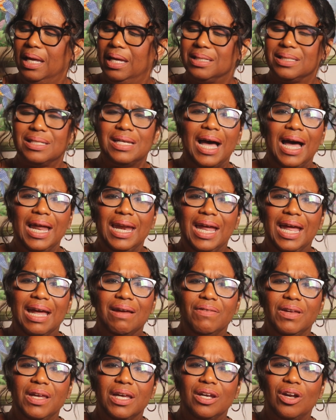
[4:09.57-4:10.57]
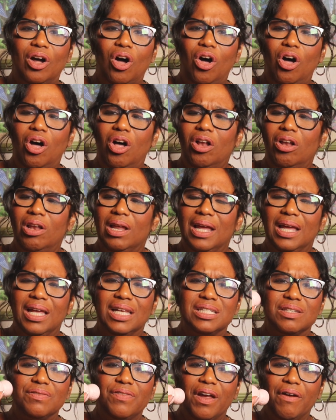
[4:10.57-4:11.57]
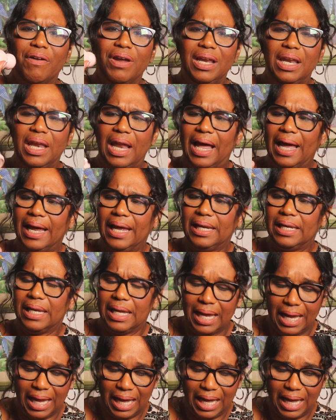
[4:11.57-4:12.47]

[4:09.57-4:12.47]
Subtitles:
It's not heavy at all. It's very light.